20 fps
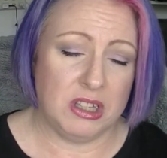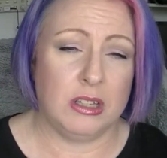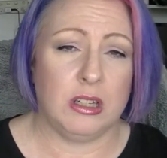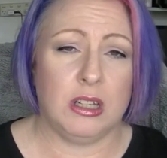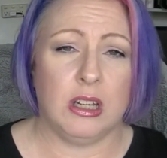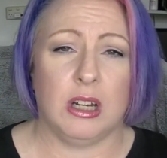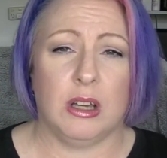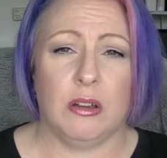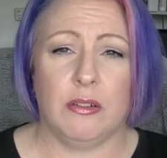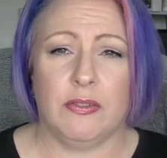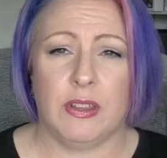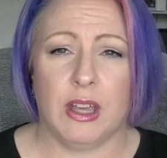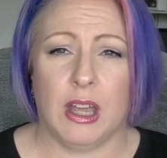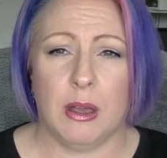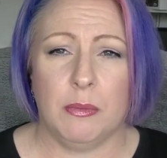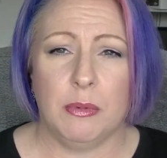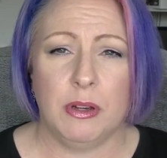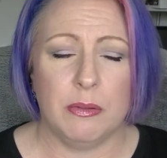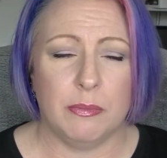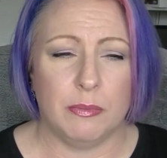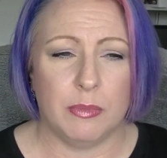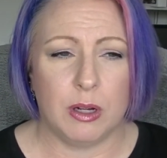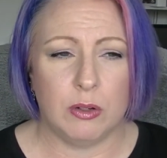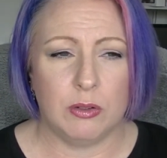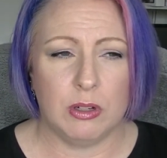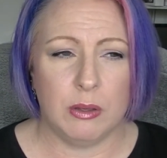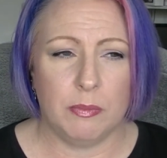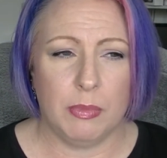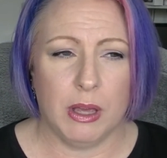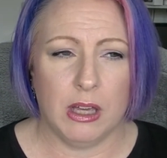you know, if they come in a
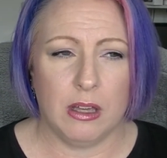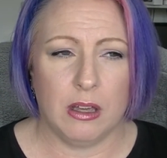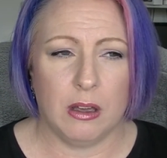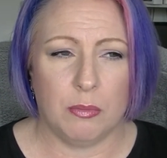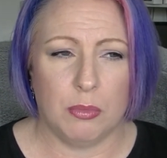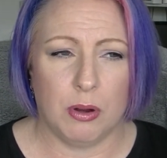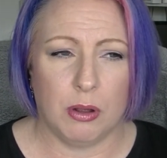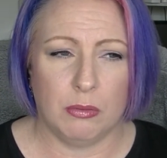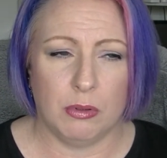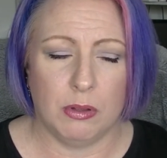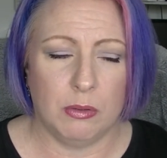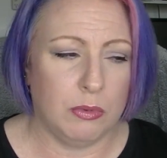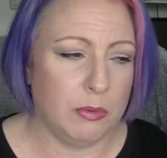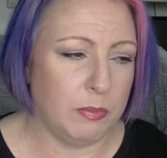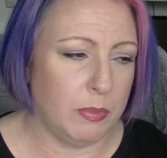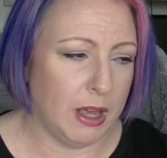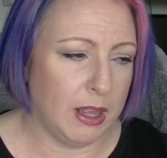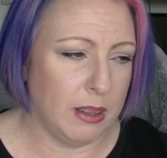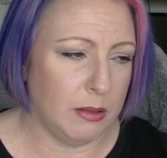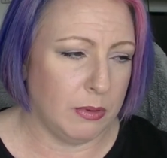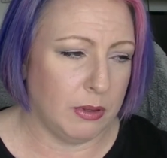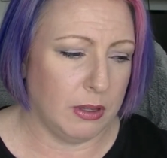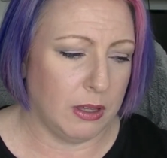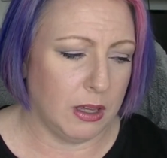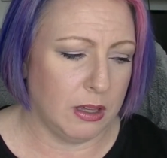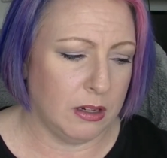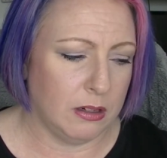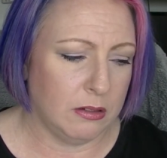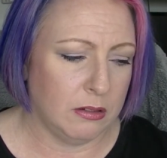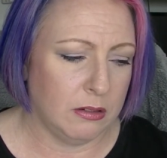multi-pack, I probably would buy them
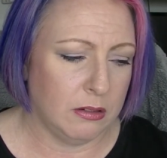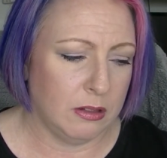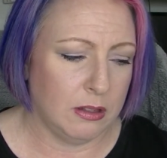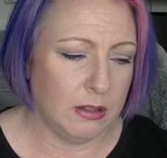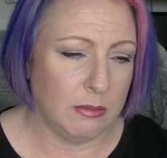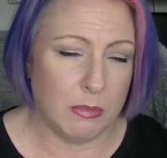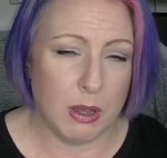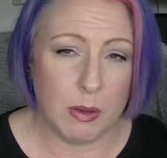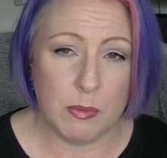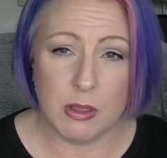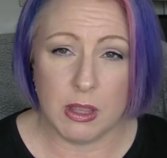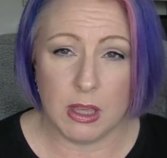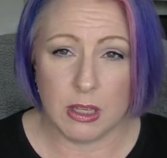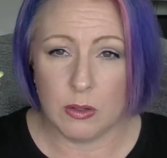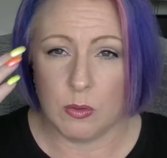again. Maybe that's